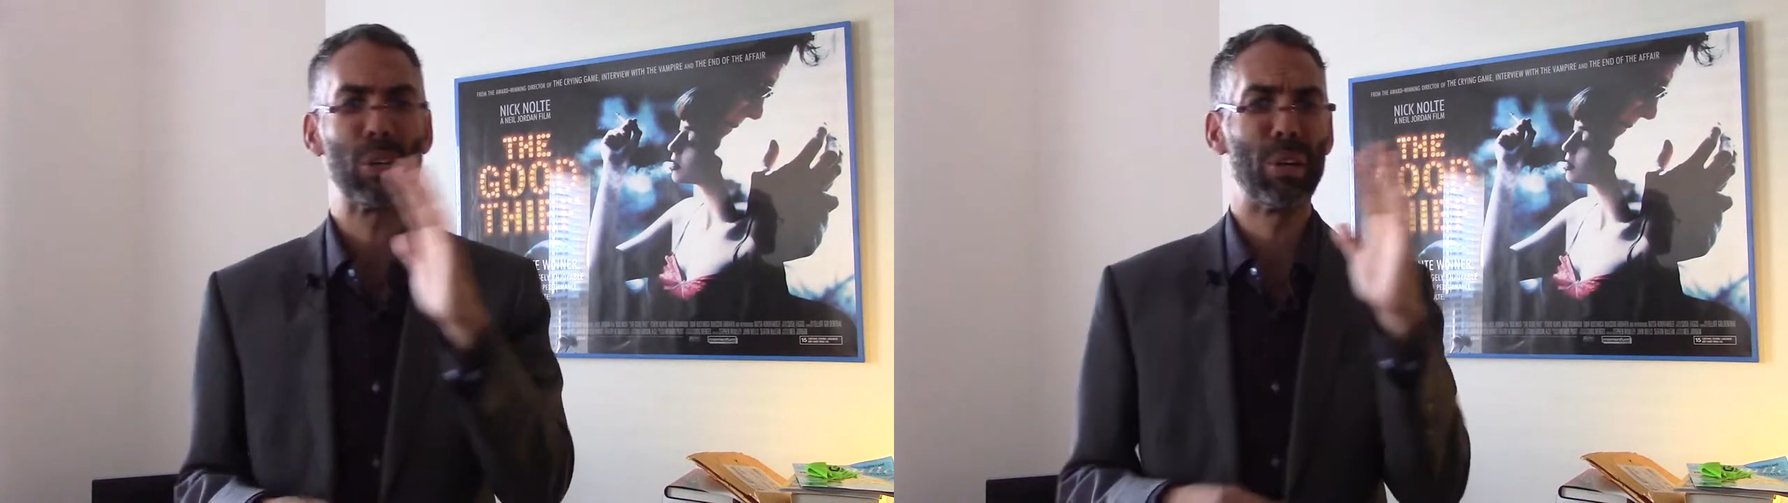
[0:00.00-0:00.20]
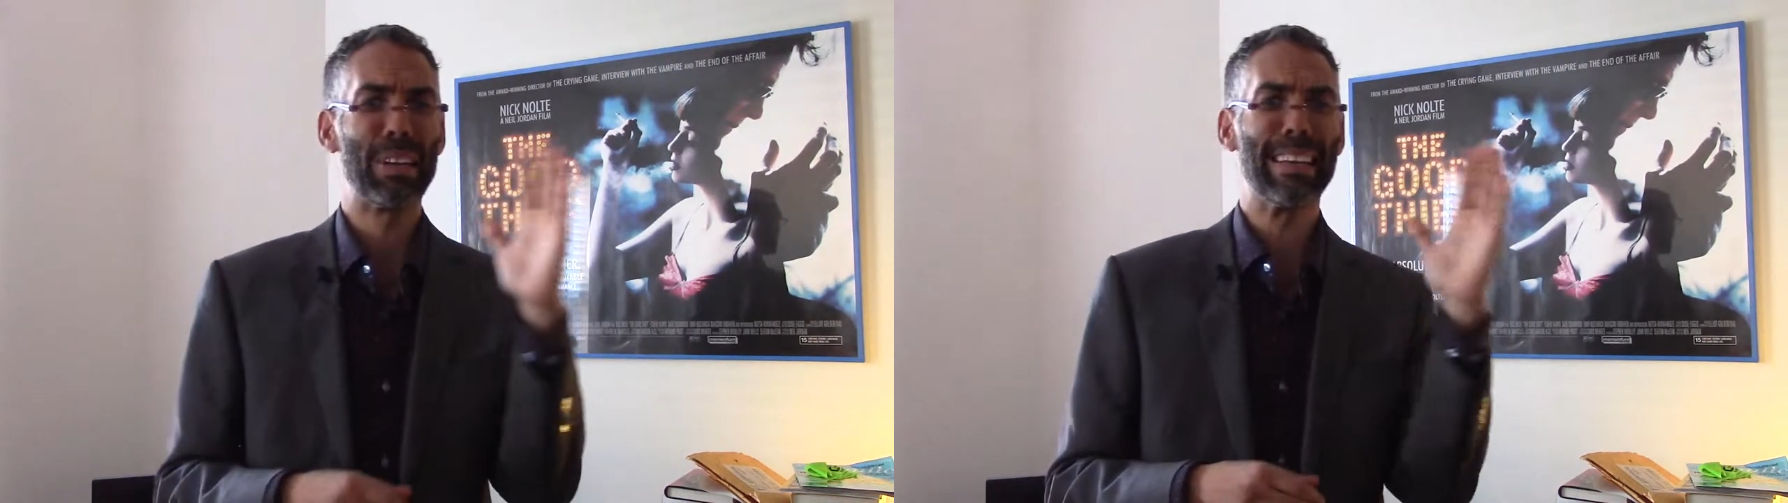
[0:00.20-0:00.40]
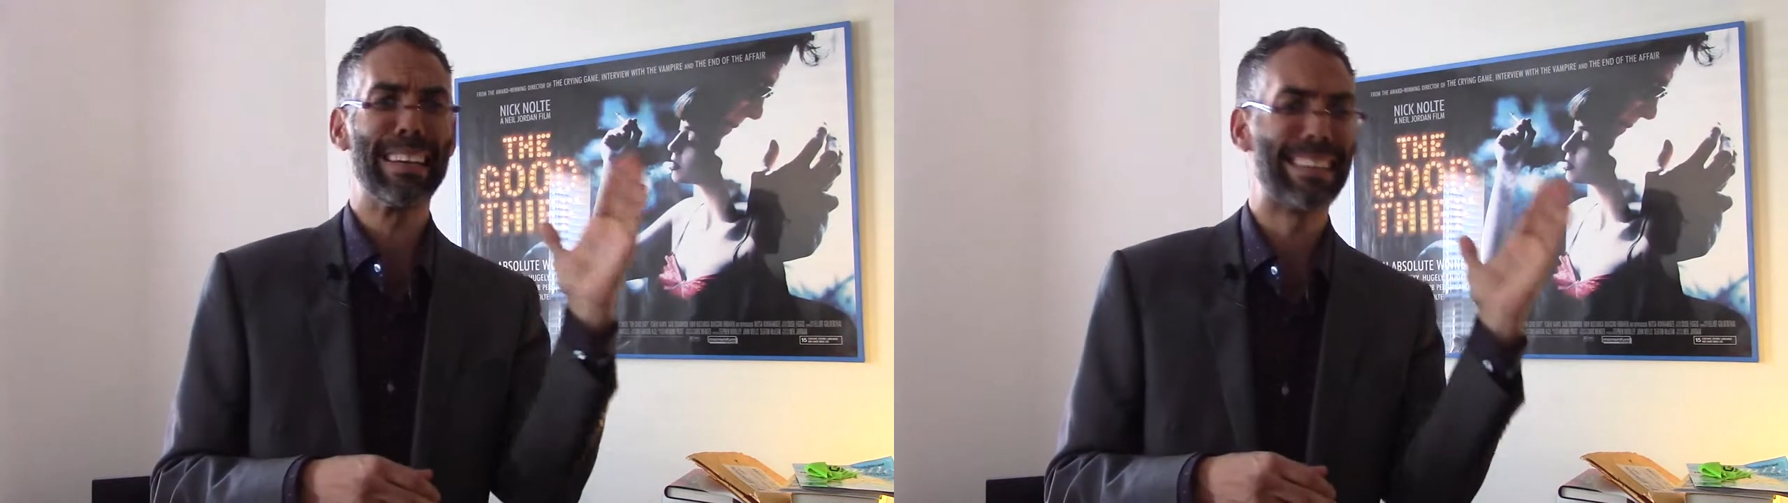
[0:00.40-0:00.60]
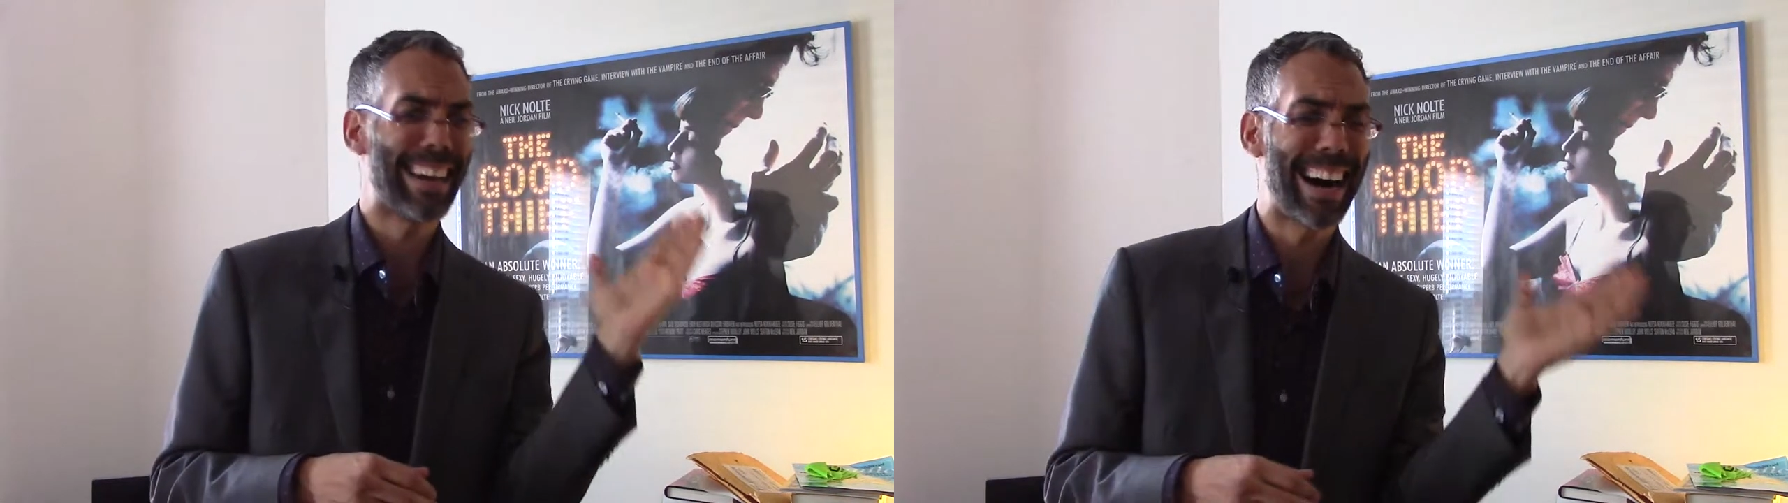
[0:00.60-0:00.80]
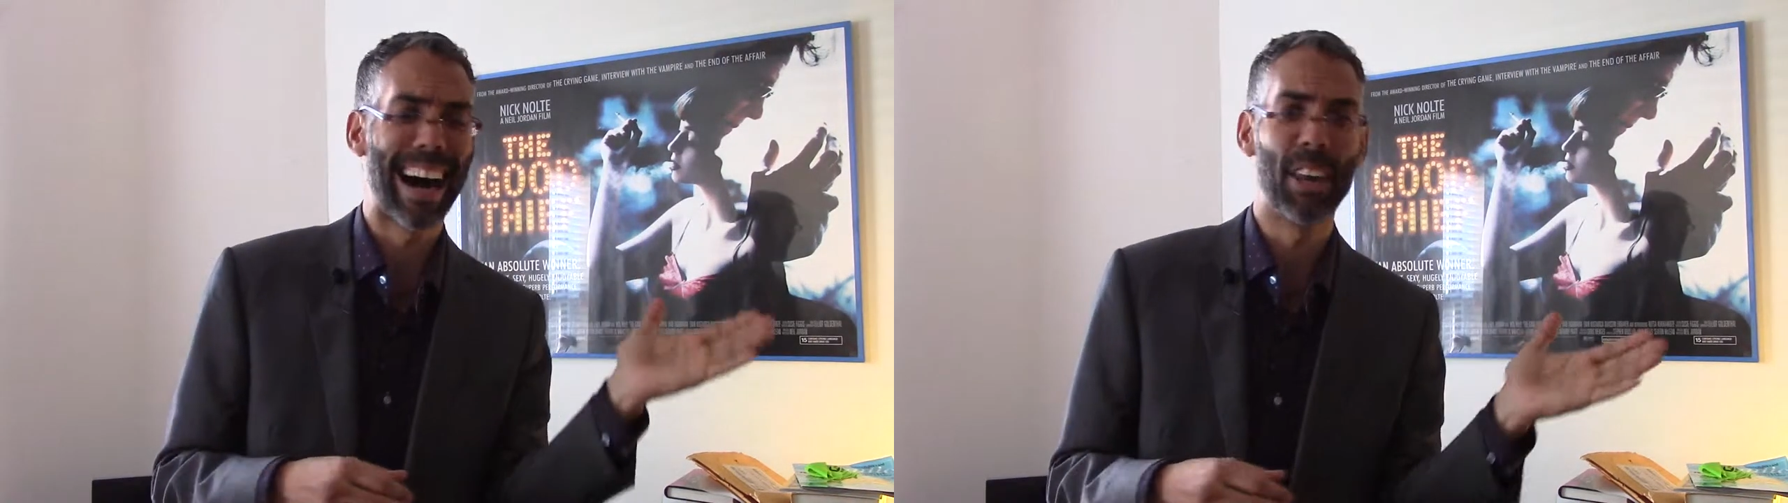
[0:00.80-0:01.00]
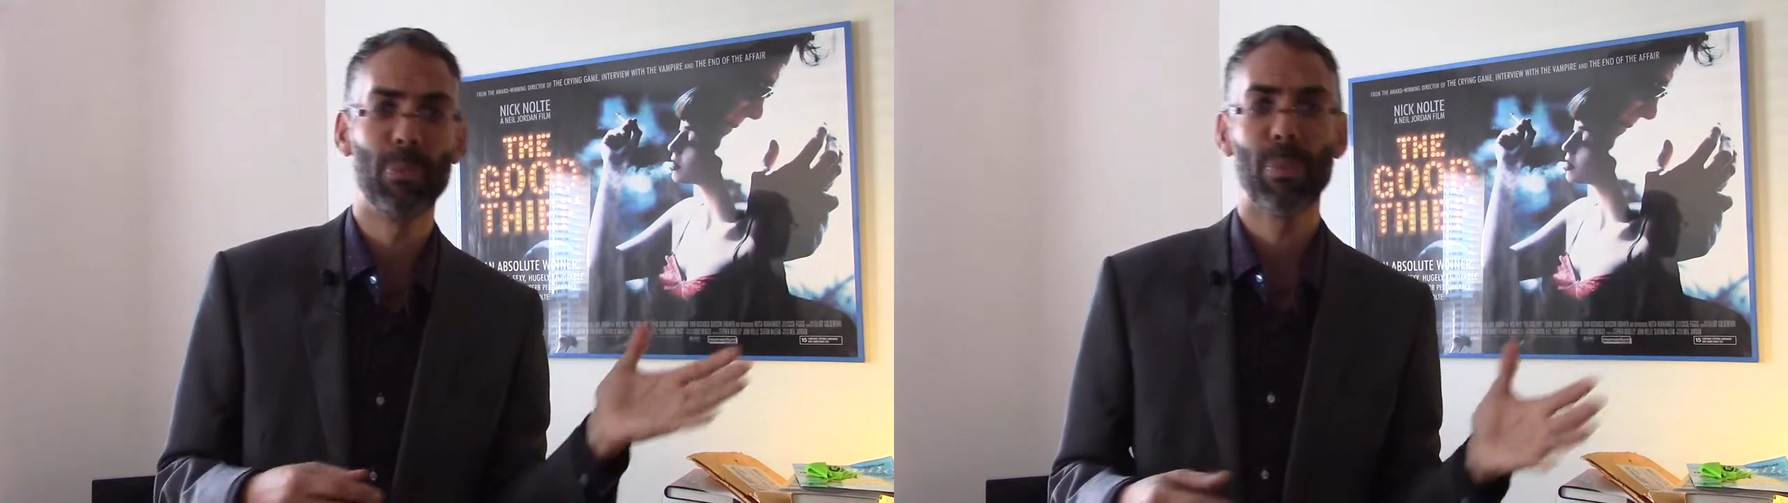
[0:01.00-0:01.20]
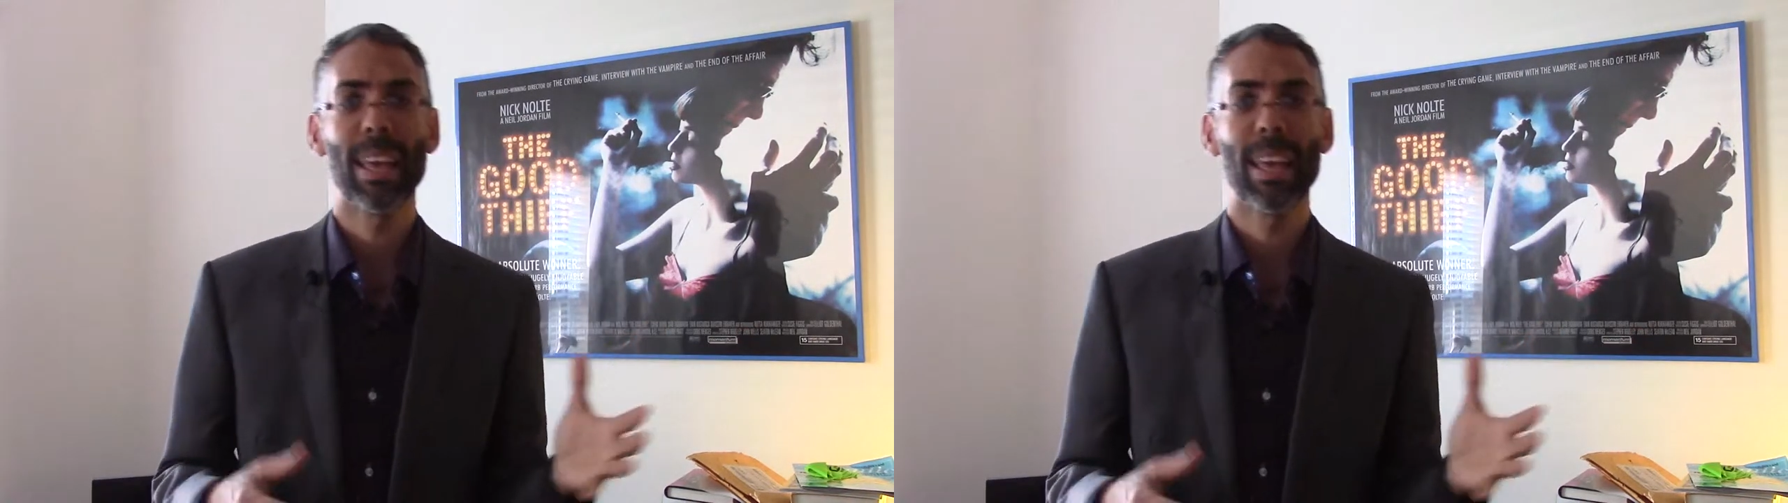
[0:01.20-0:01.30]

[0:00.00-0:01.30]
good God.